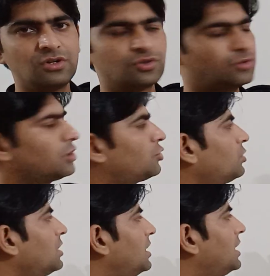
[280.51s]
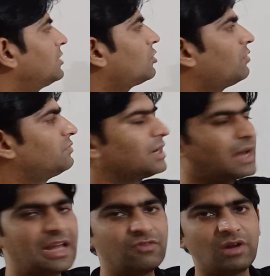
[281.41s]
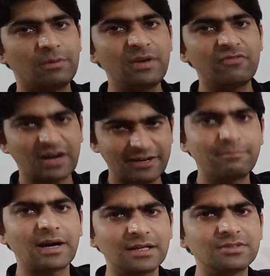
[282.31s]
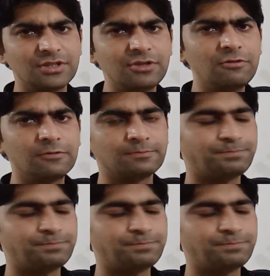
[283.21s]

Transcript: so the total length of the line will be 5 minus 0.